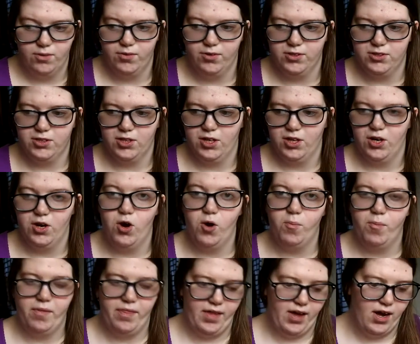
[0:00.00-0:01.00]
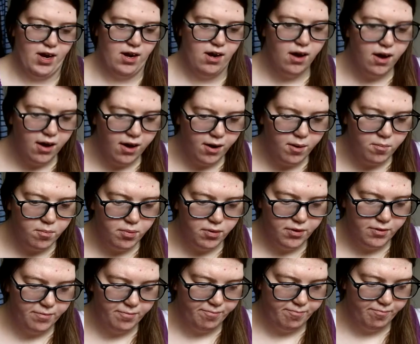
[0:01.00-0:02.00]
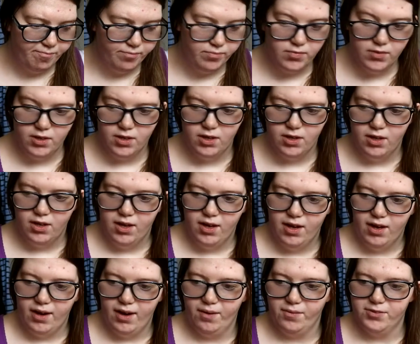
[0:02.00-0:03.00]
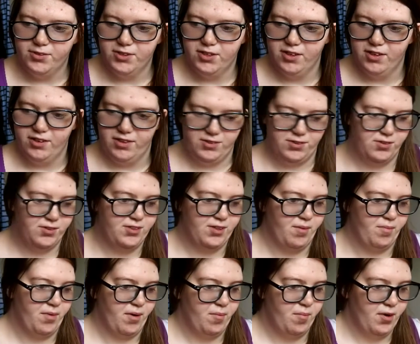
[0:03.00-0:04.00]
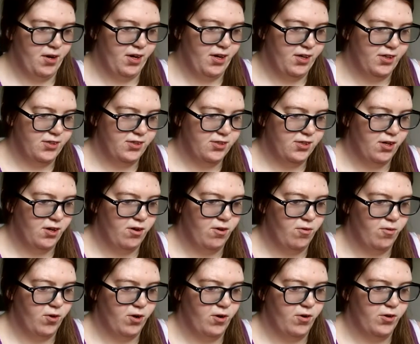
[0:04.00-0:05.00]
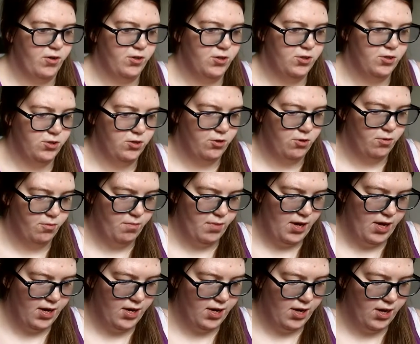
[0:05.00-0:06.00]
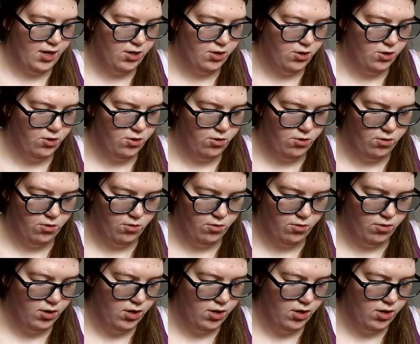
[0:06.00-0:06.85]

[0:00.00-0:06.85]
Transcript: we're just gonna open that up. I was gonna do something, but I didn't. So we're going to make a new